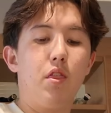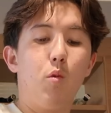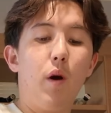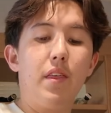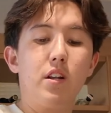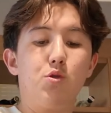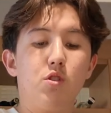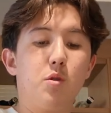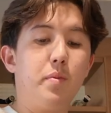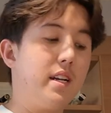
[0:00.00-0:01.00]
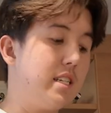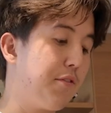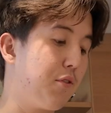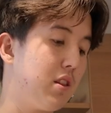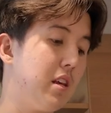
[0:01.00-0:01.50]
the way that you would speak
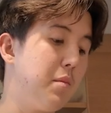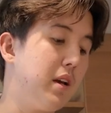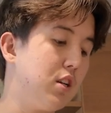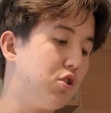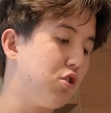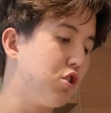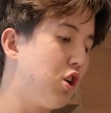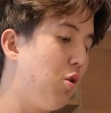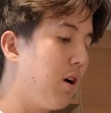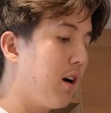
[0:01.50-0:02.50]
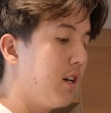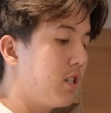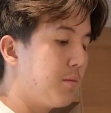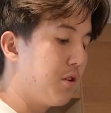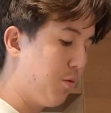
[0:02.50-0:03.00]
differently because you're so
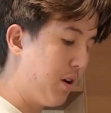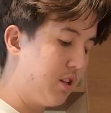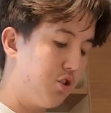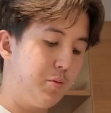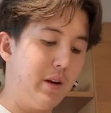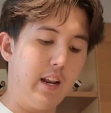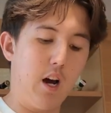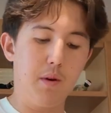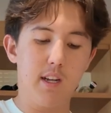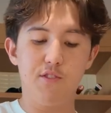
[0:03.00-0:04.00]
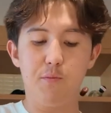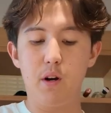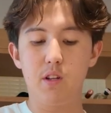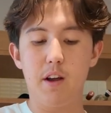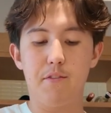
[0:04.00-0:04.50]
accustomed to the way that you speak now because you've
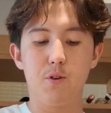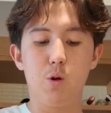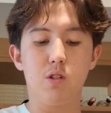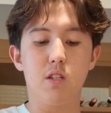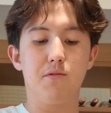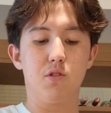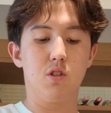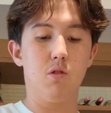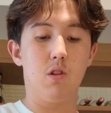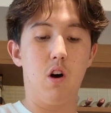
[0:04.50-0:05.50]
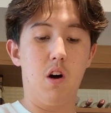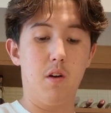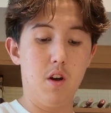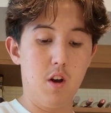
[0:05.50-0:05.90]
been on that frequency for so long,